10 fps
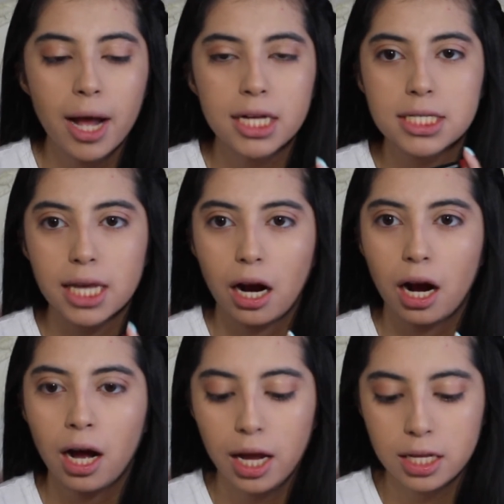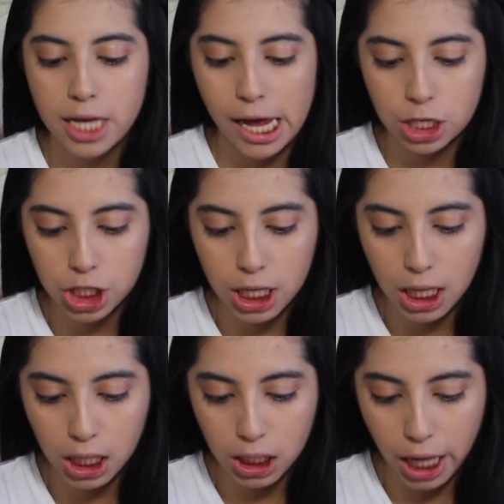mascara. It's actually
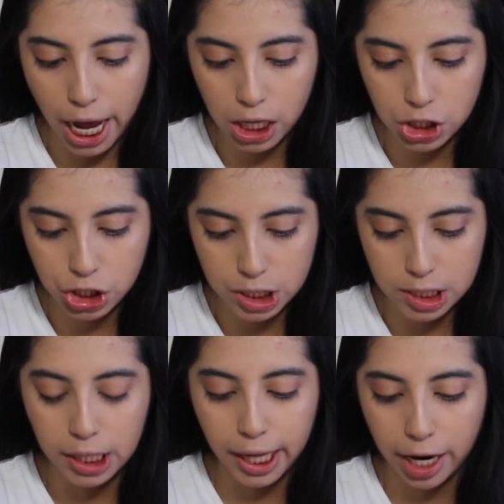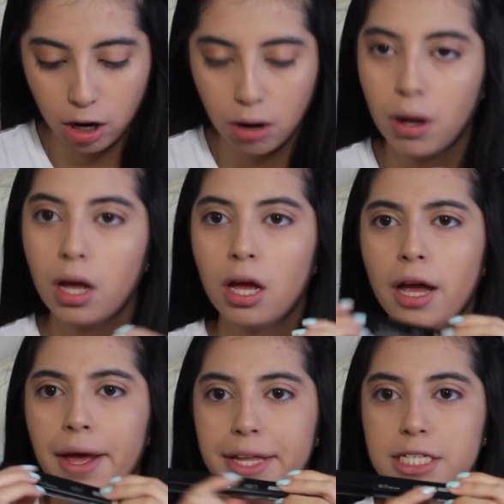the Lash Stiletto.
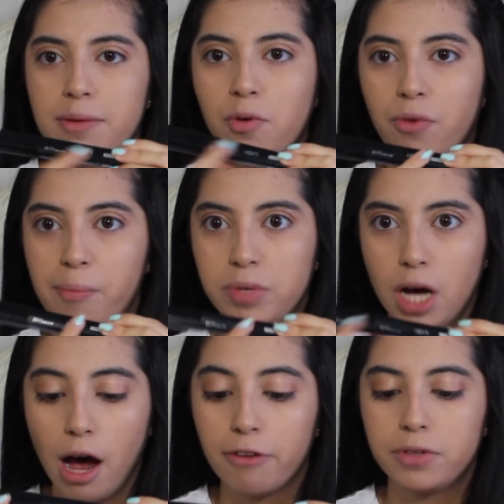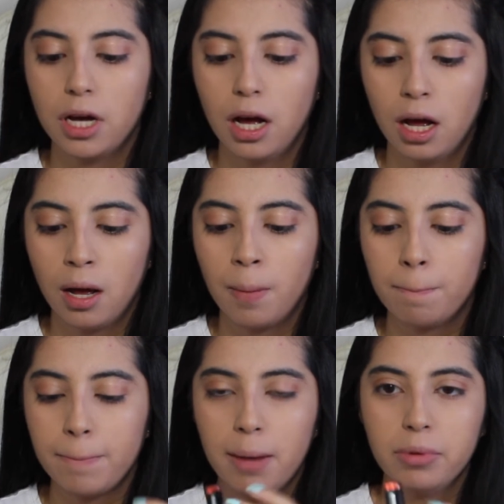It's even rubbed off.
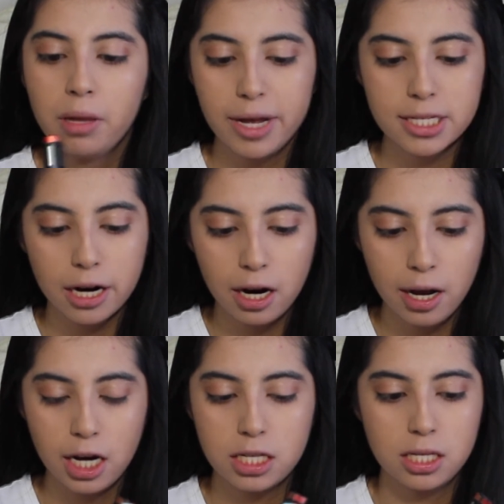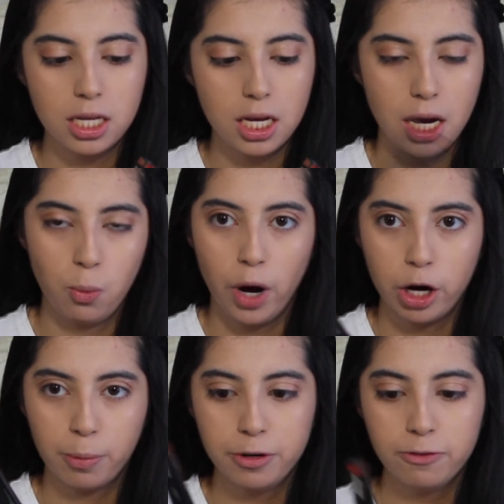Maybelline mascara, and it's the
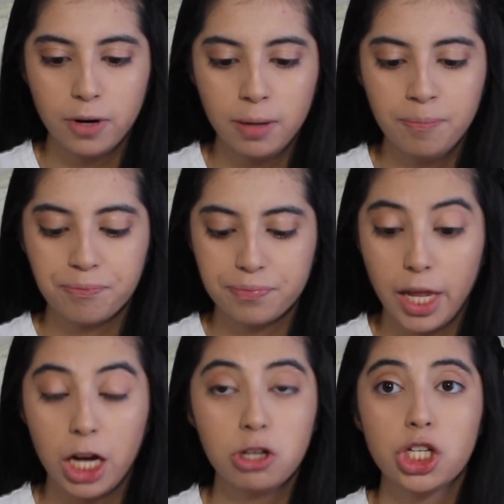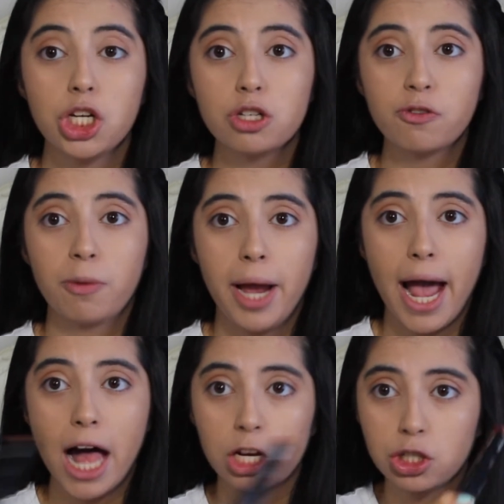waterproof one that I used to use for my
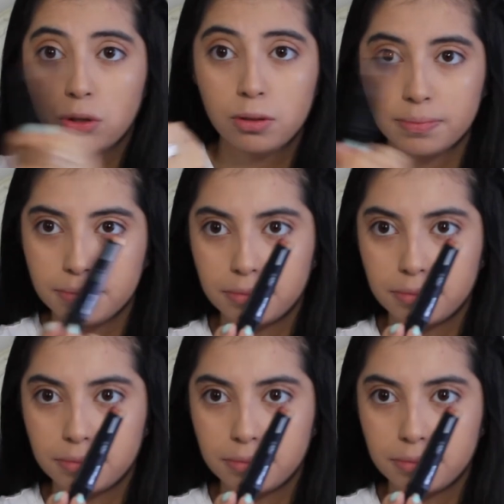actual